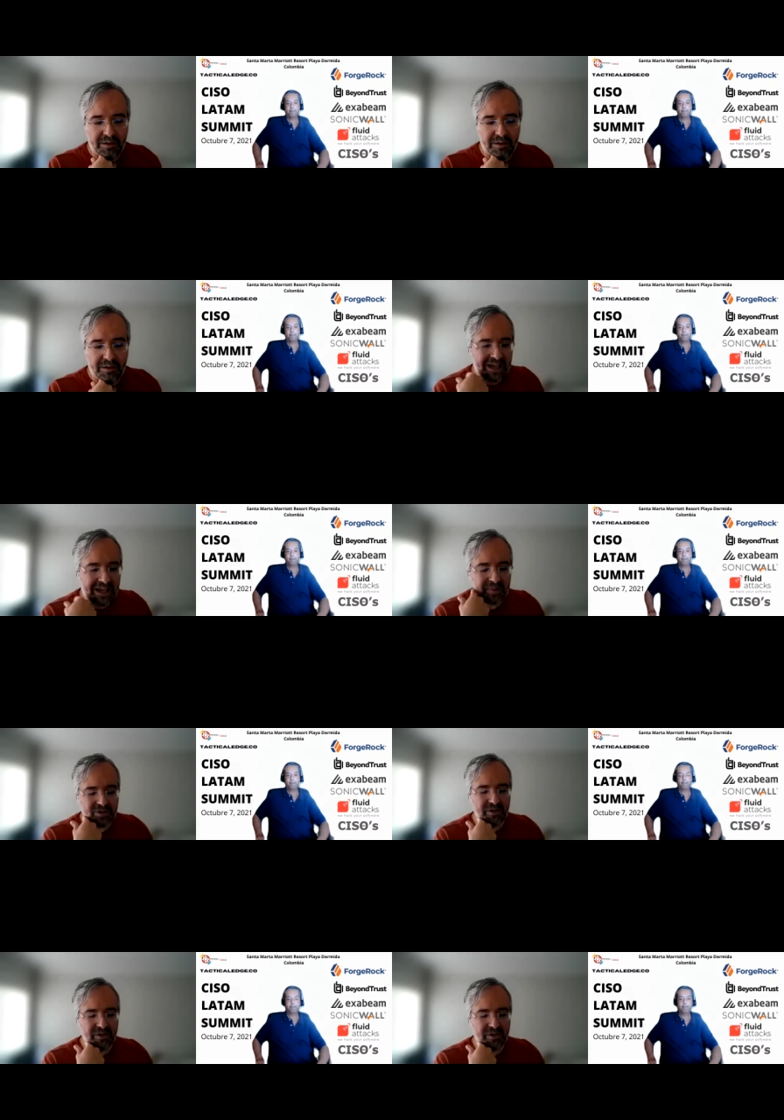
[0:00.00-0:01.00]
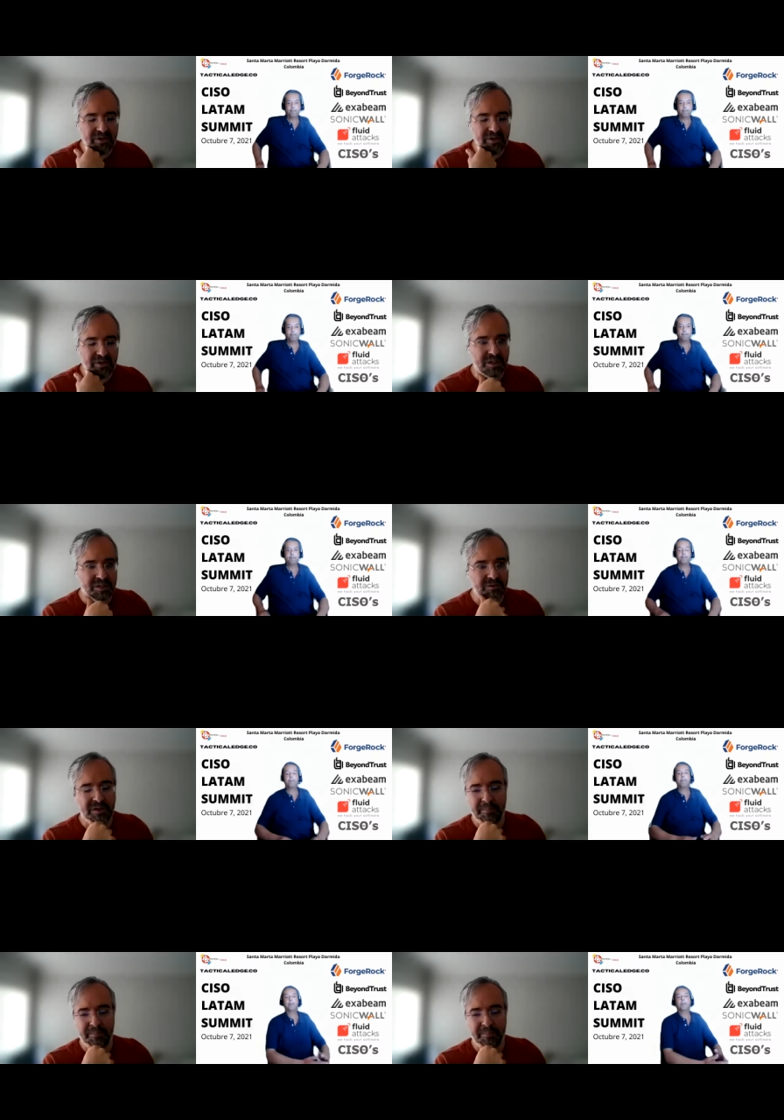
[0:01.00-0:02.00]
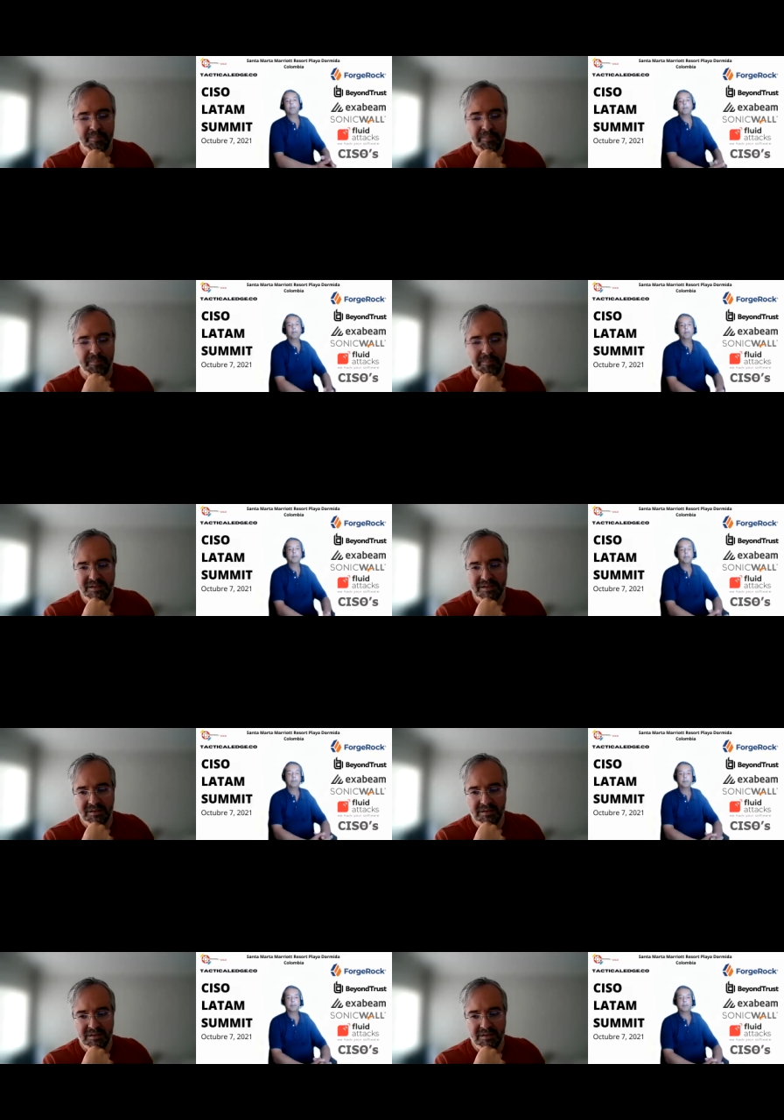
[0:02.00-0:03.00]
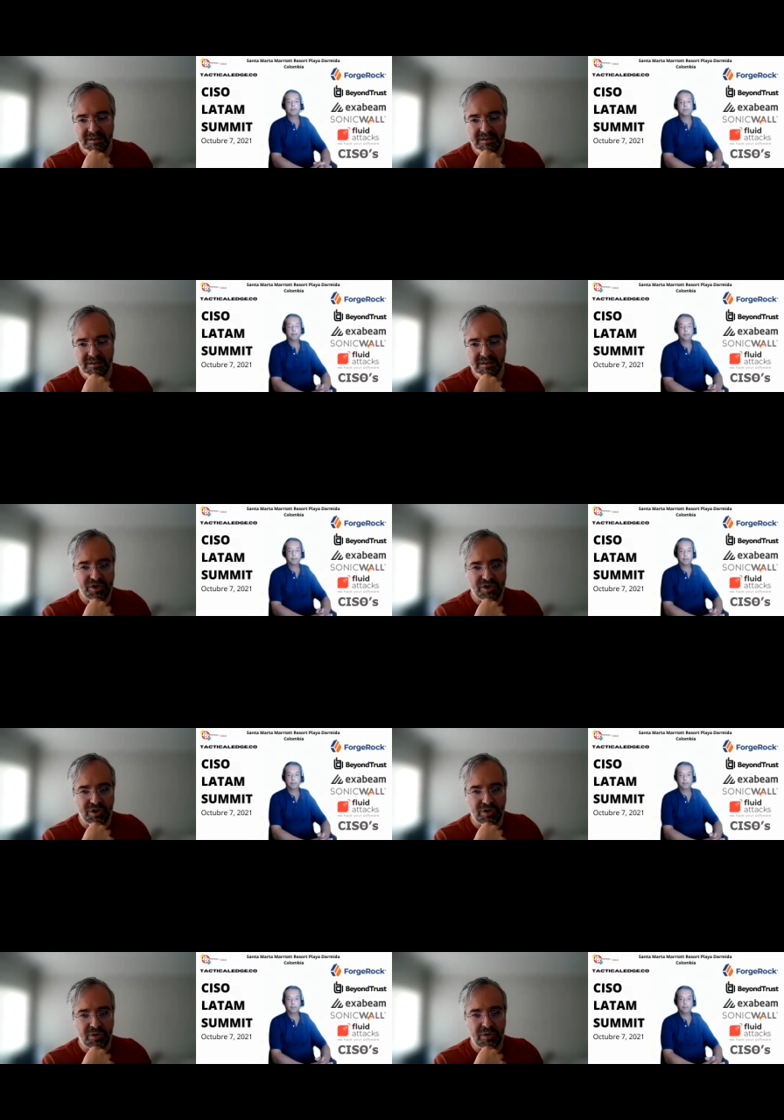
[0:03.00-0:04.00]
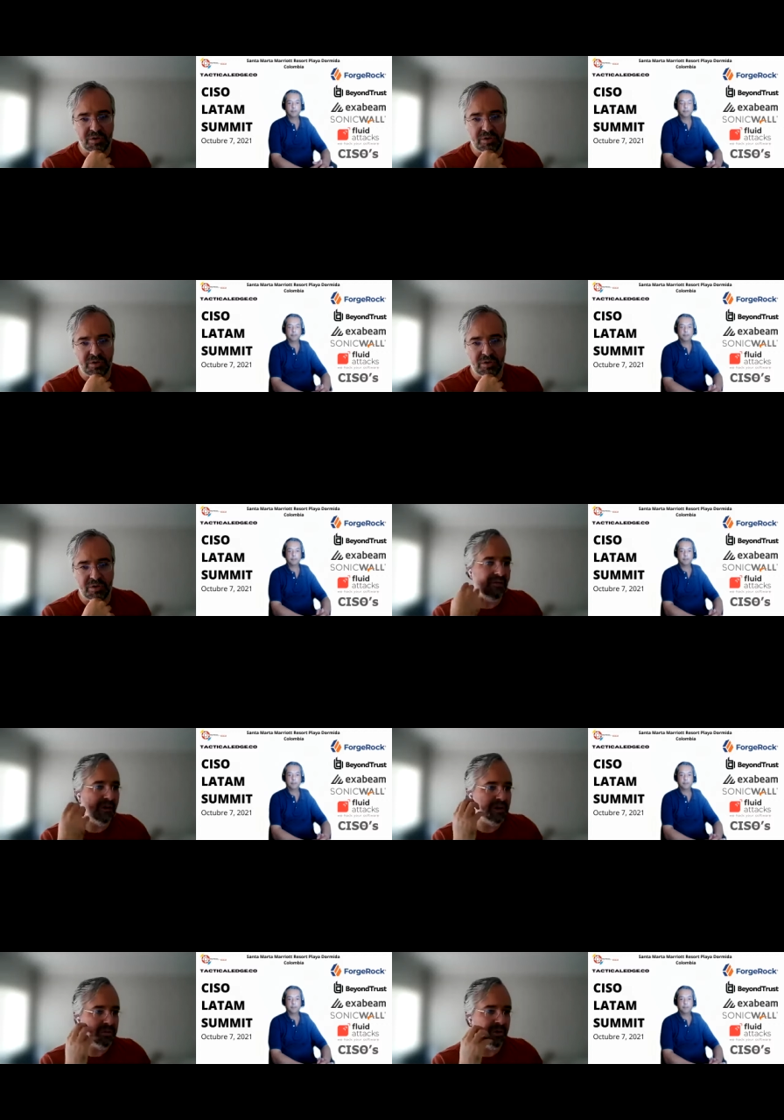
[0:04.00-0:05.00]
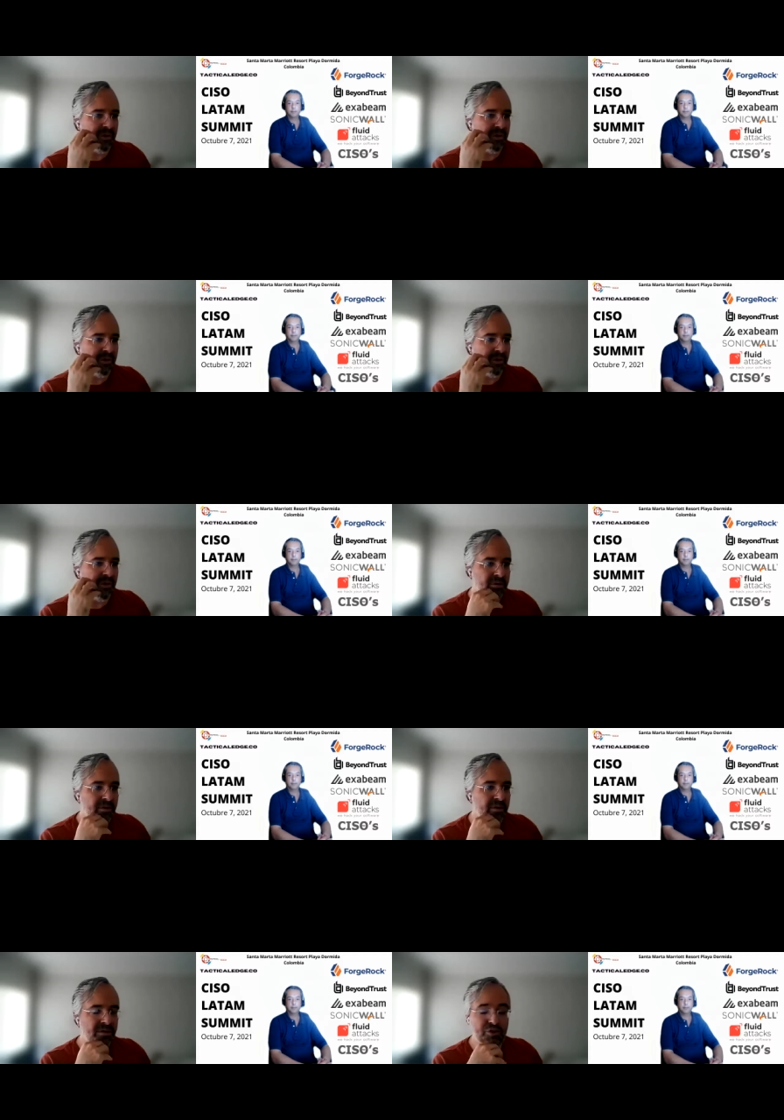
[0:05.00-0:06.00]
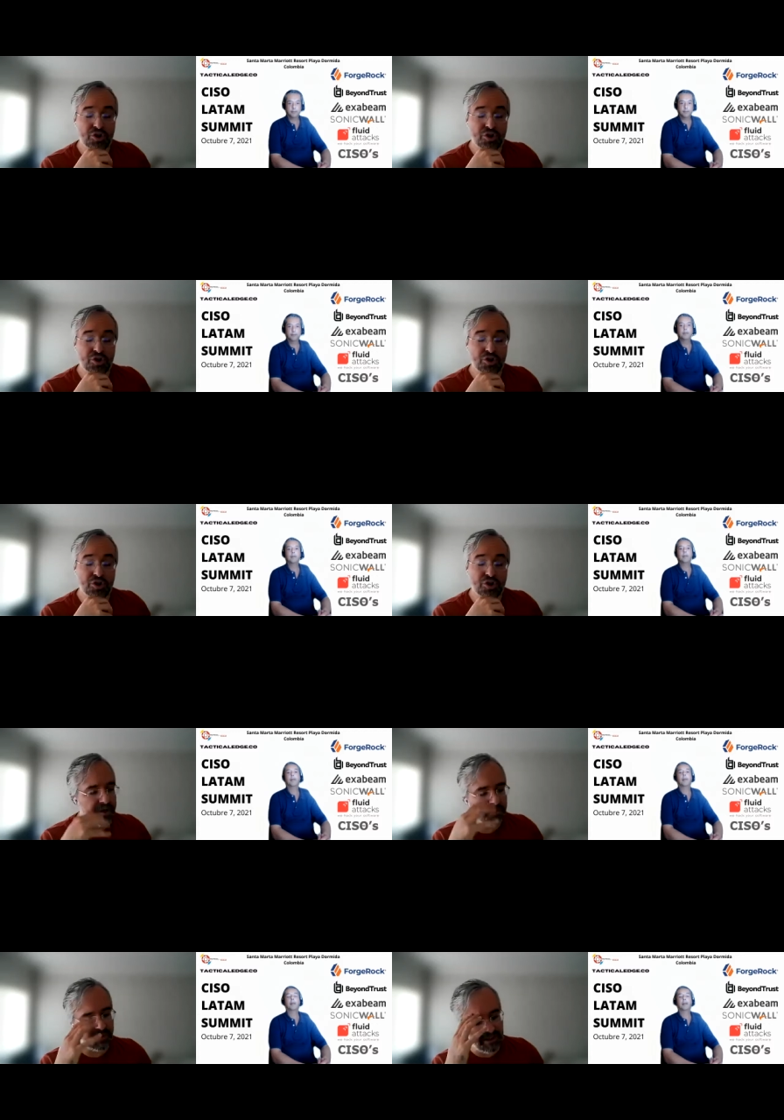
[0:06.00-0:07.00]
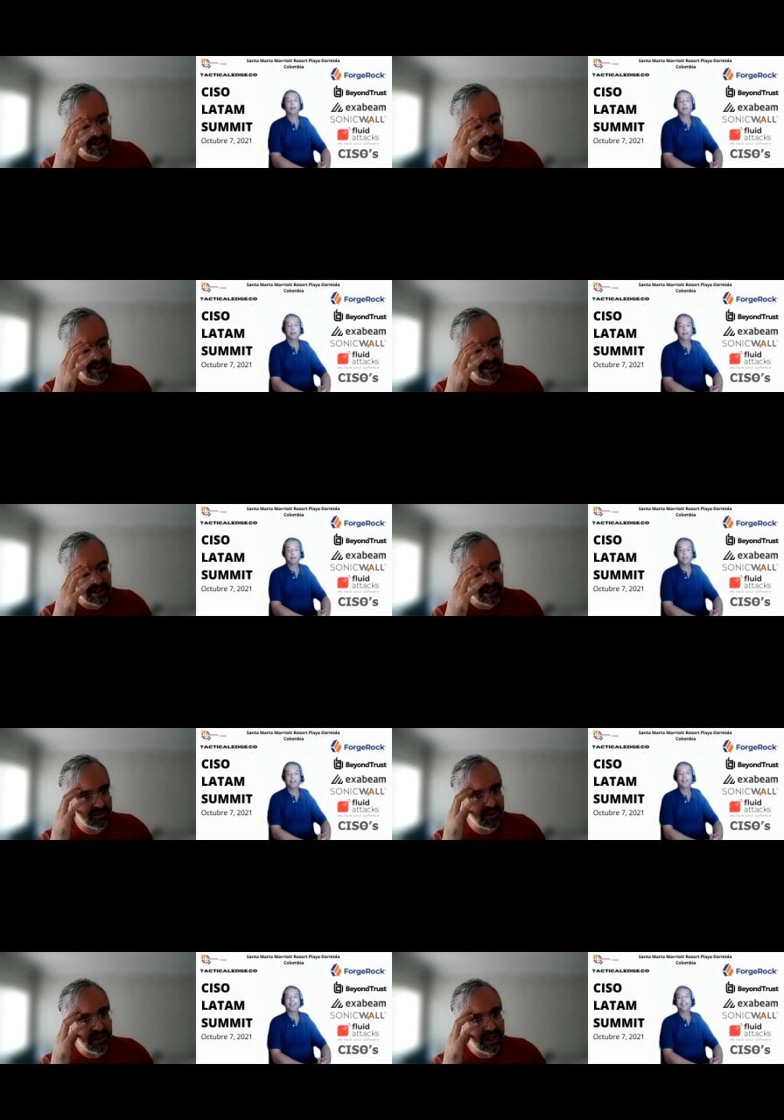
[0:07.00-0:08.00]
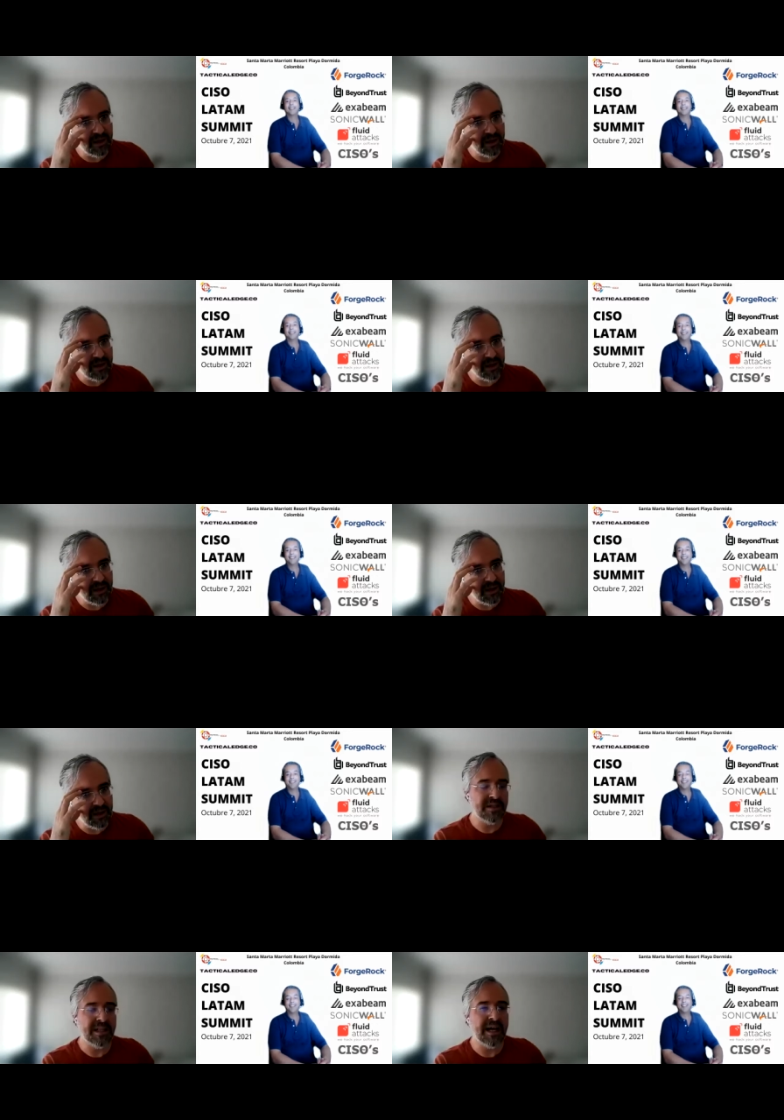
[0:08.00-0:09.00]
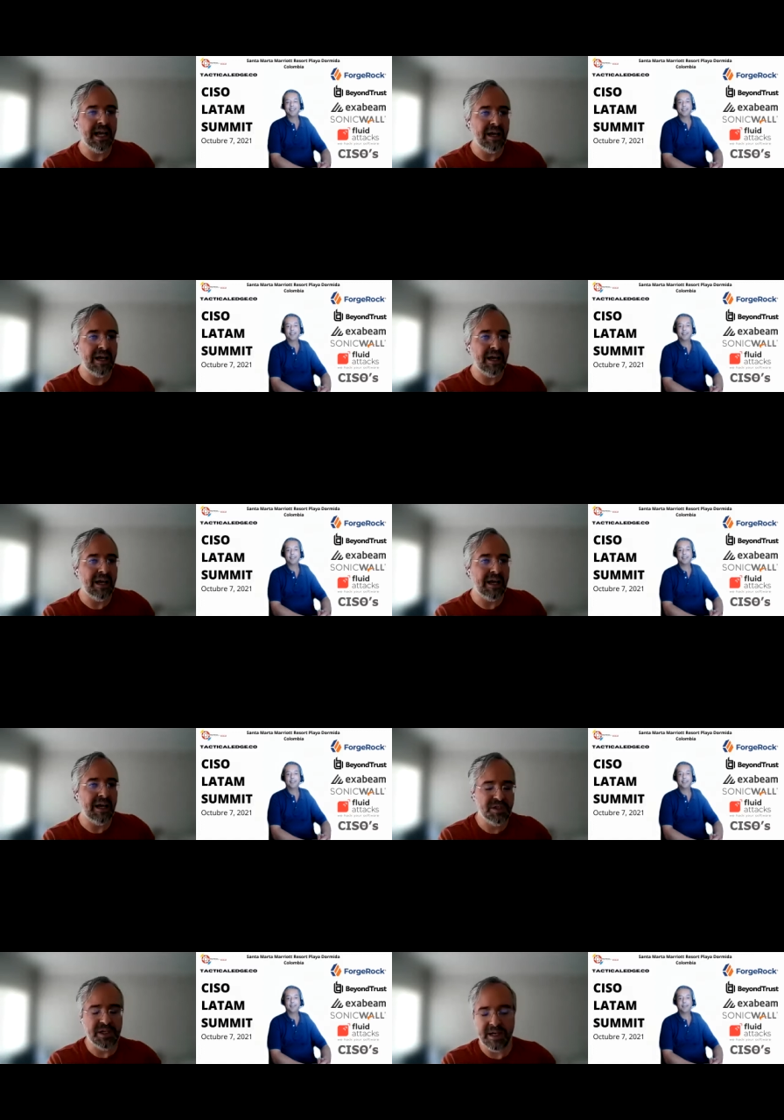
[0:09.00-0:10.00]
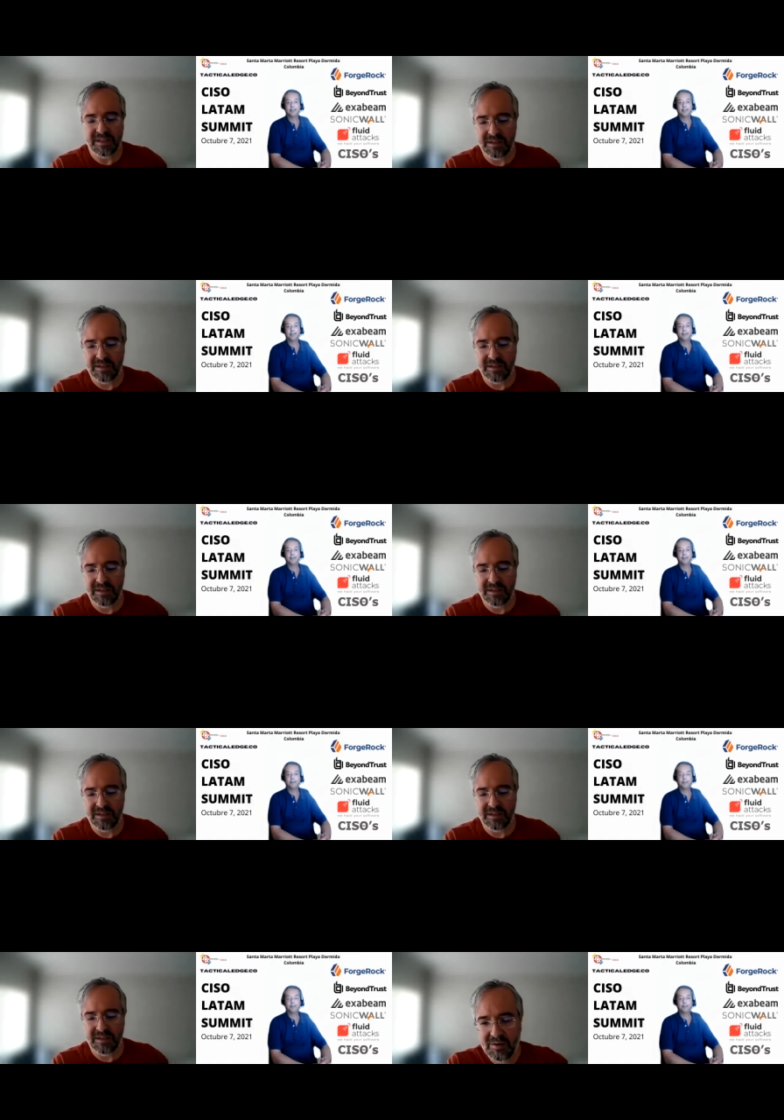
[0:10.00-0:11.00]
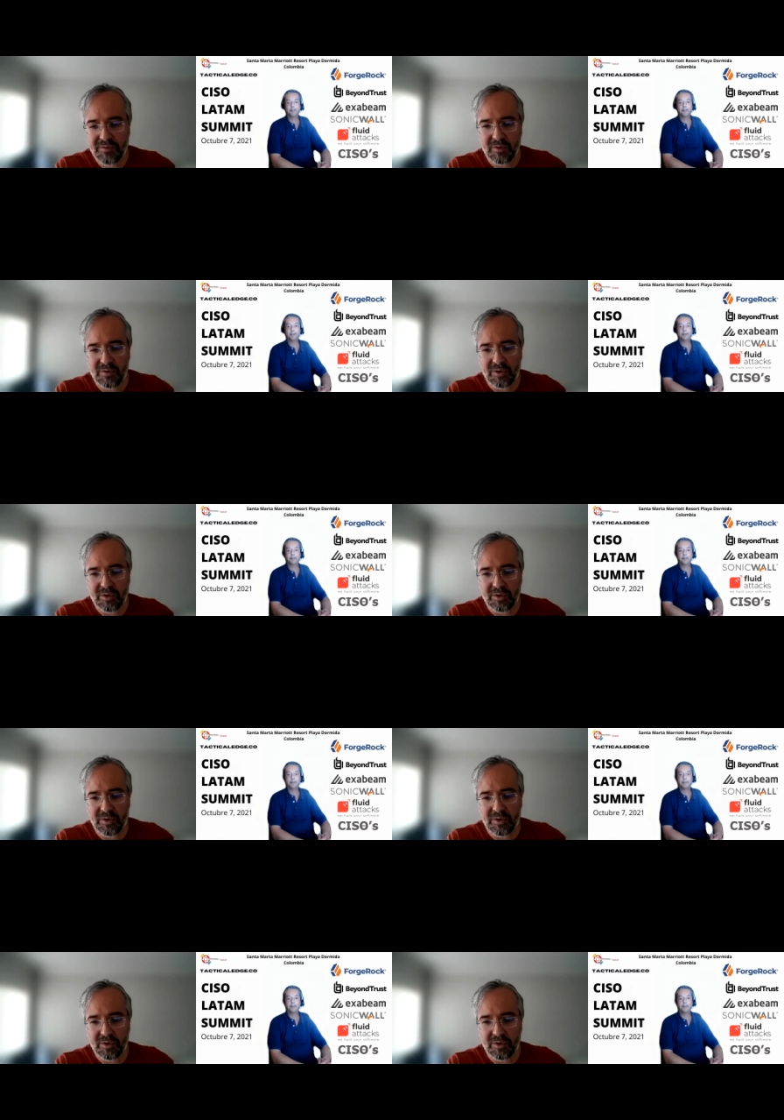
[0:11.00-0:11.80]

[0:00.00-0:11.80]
have been trying to focus for the past year or so, making VERIS more accessible. There's so much work we have to do, and one of the things that I have as my objective for